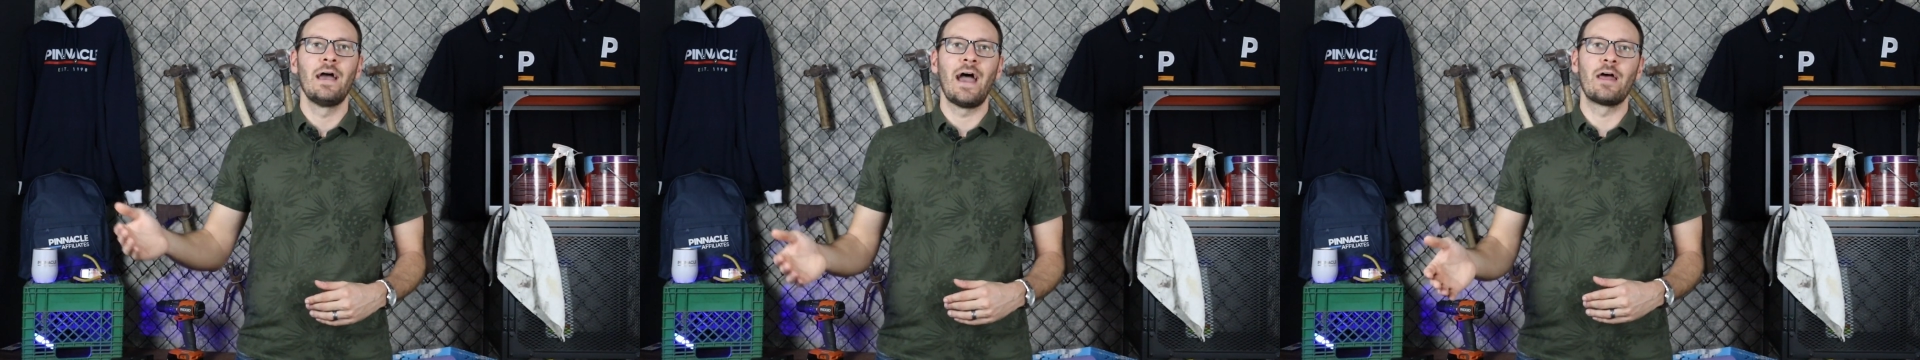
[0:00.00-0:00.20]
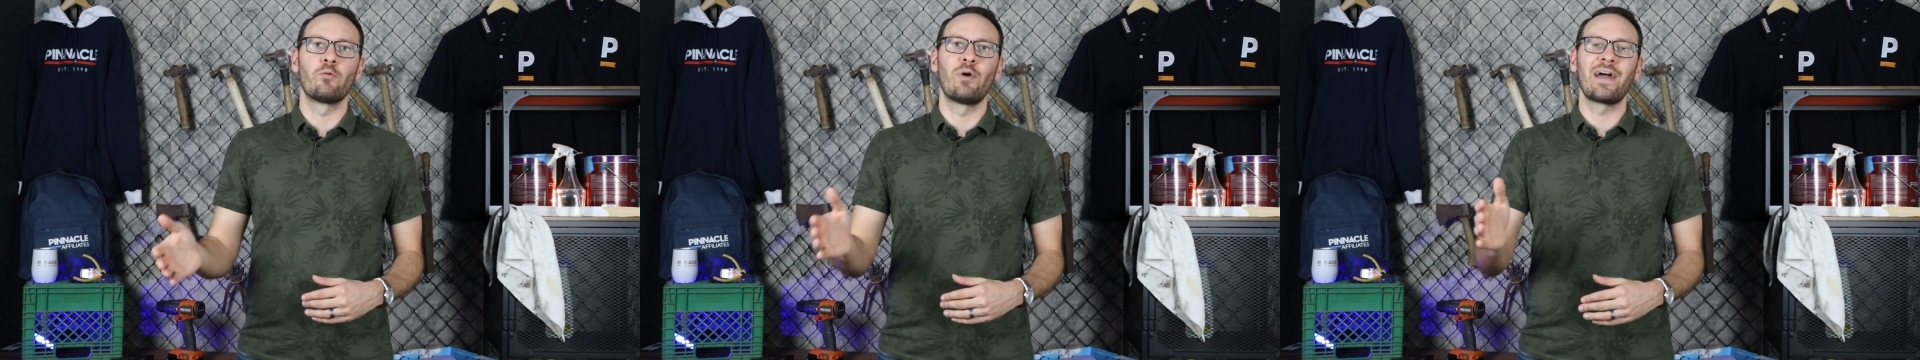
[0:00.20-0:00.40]

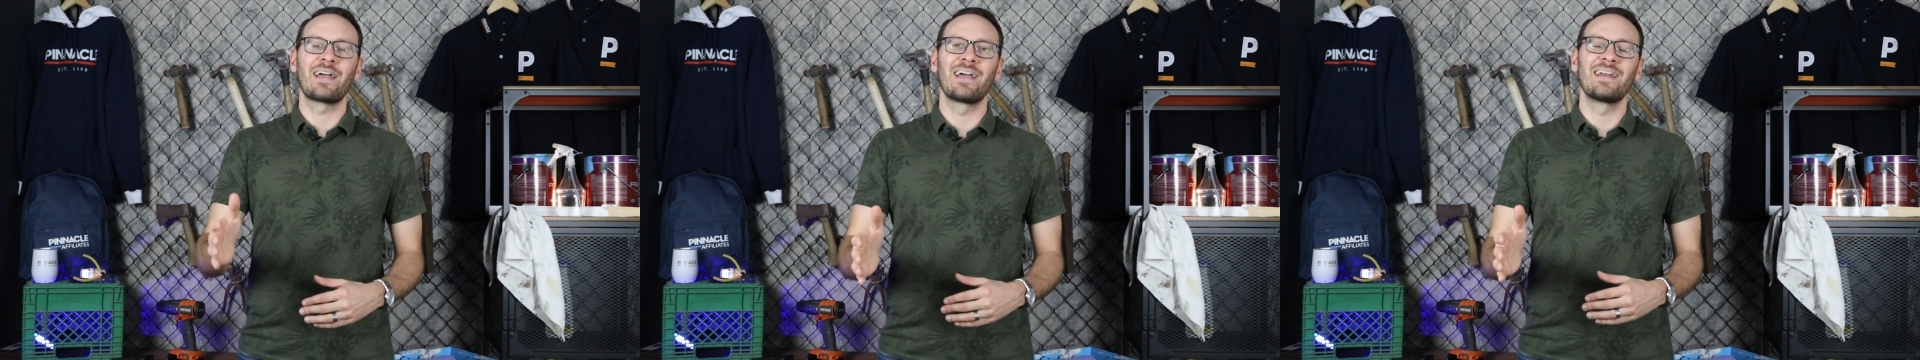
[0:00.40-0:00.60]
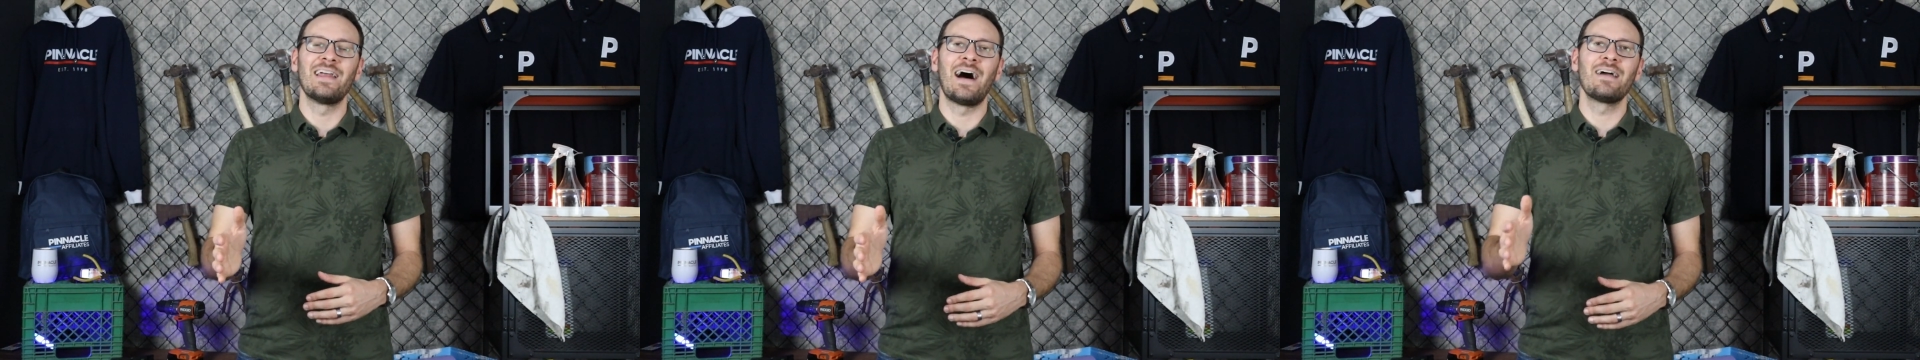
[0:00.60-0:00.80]
and
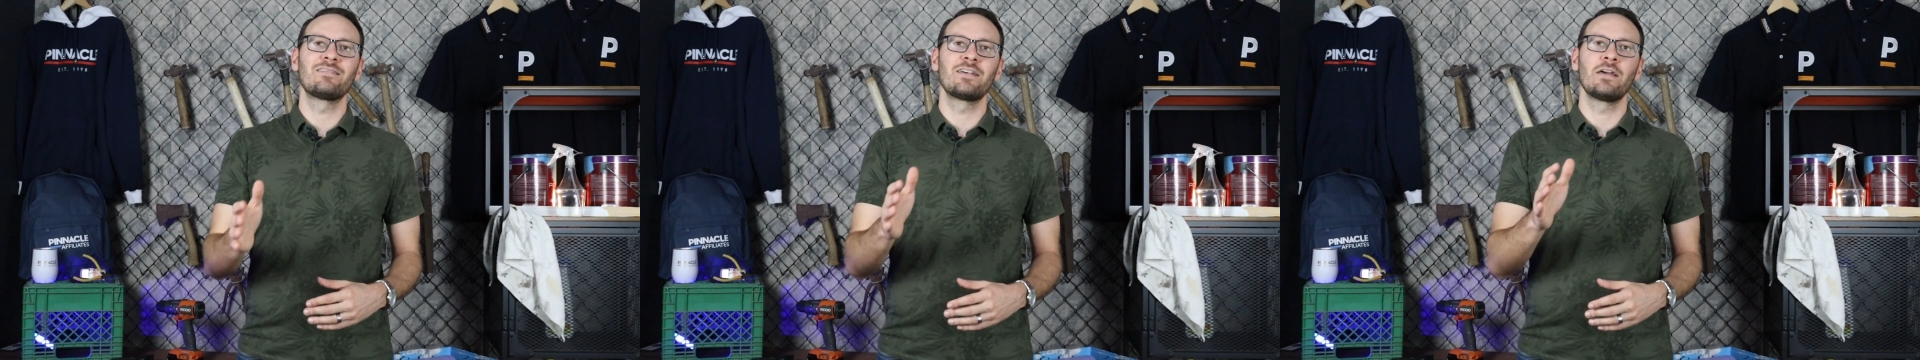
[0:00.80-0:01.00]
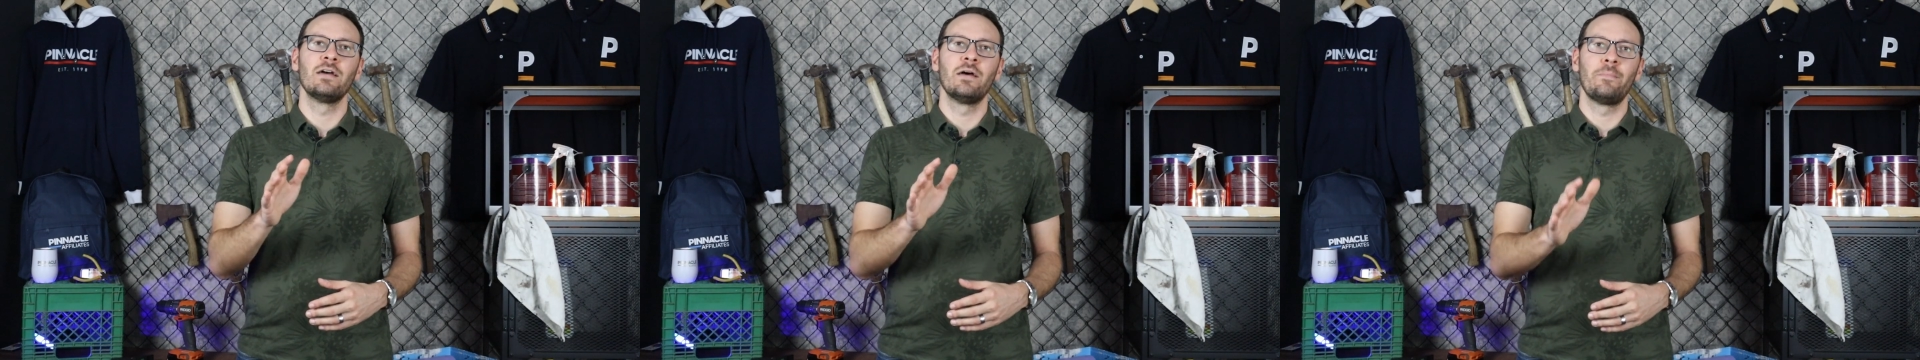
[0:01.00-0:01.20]

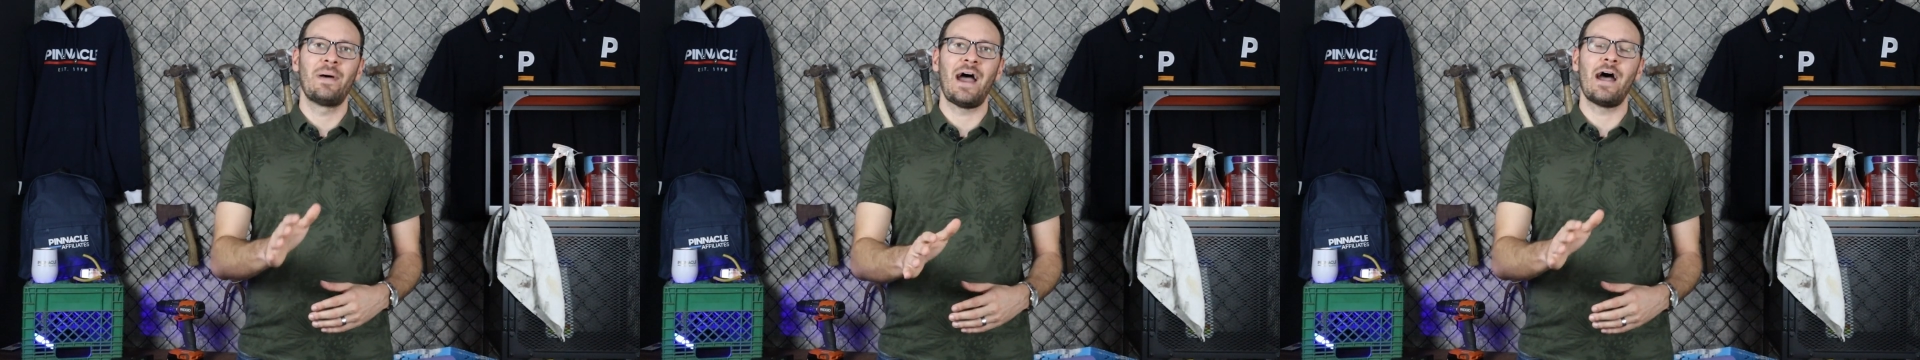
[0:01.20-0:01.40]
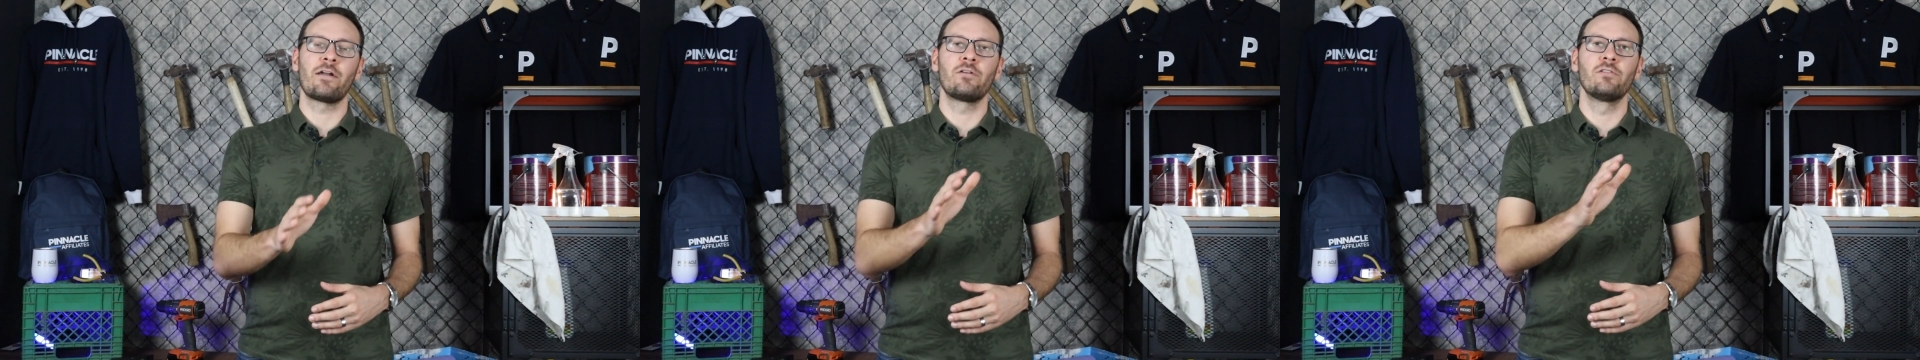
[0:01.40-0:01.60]
recognizing
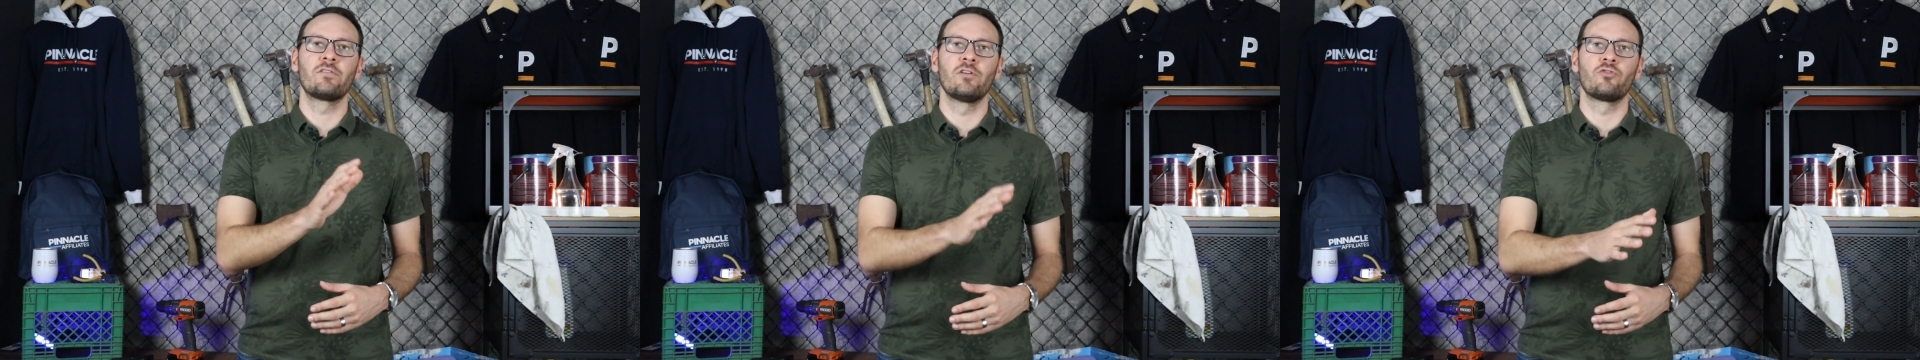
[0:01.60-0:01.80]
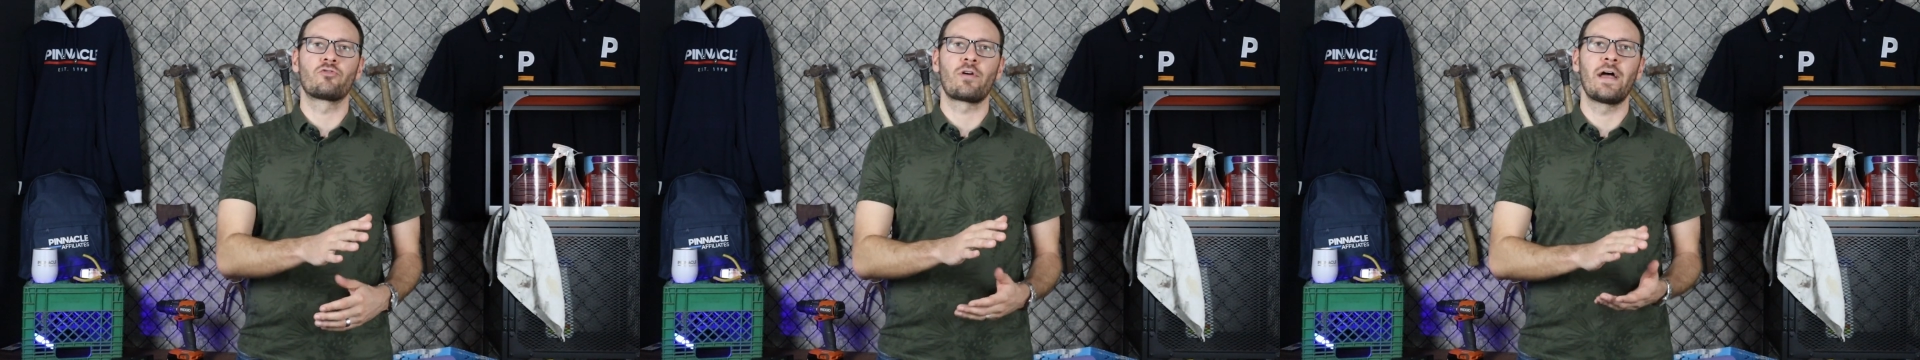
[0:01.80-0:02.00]

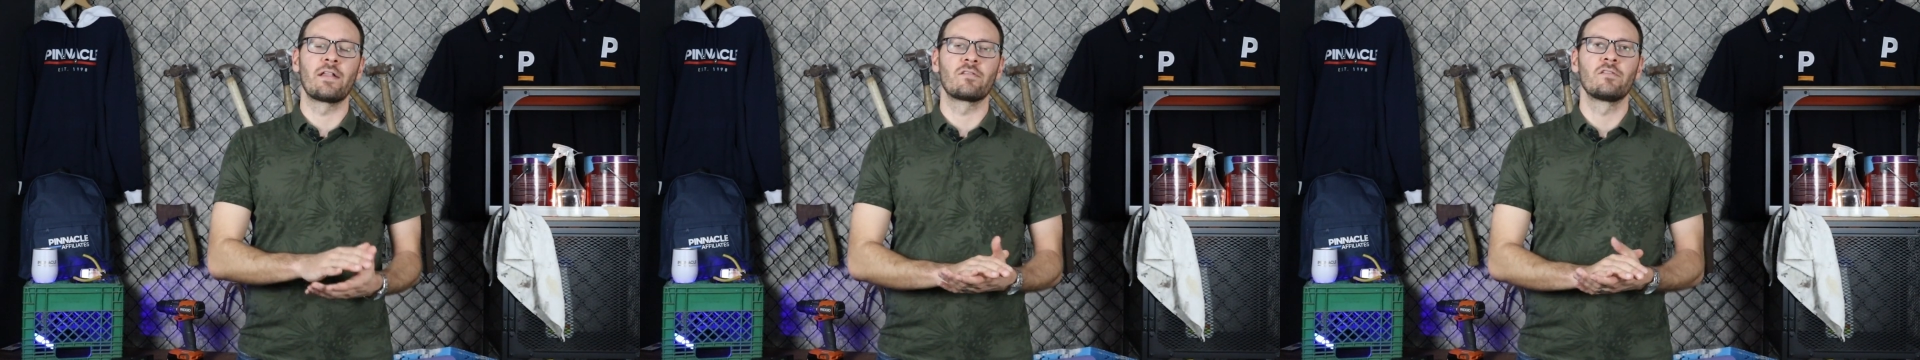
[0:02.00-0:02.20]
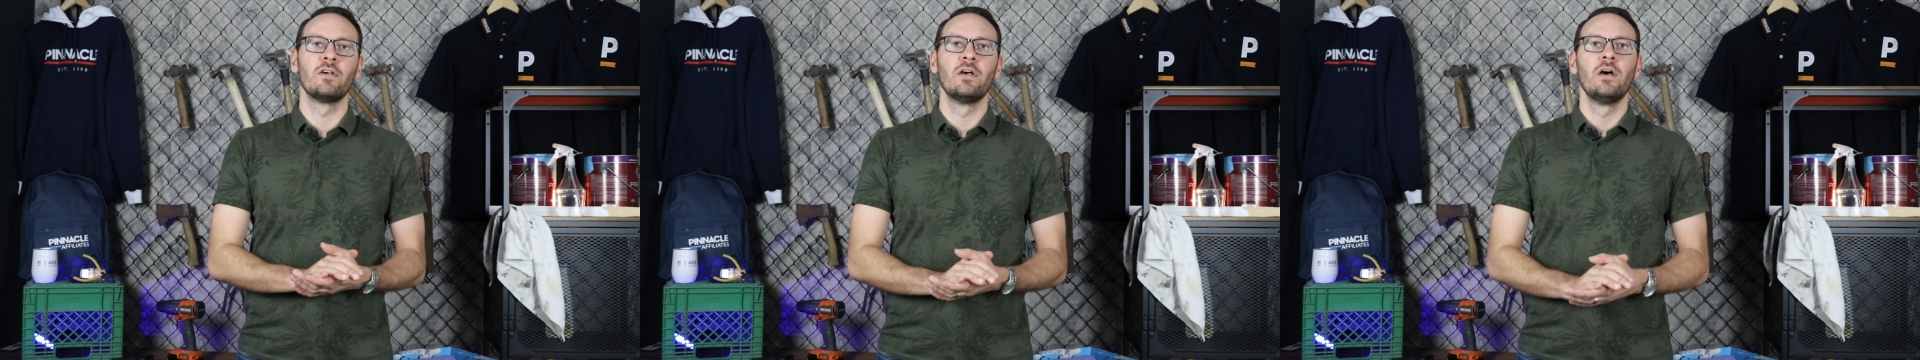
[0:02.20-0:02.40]
patterns and
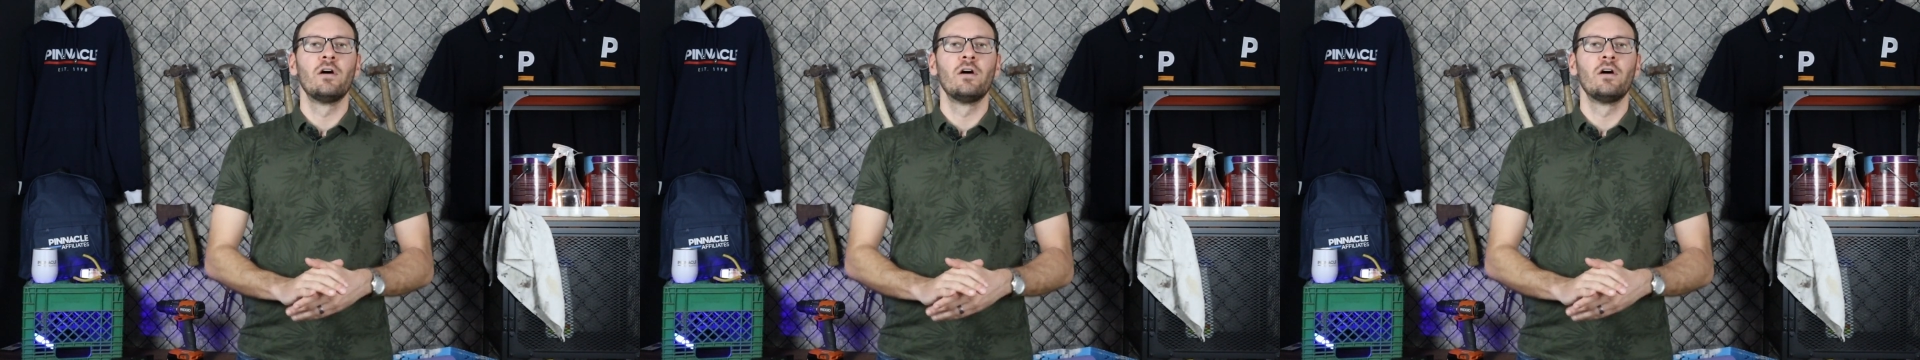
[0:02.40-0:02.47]
trends.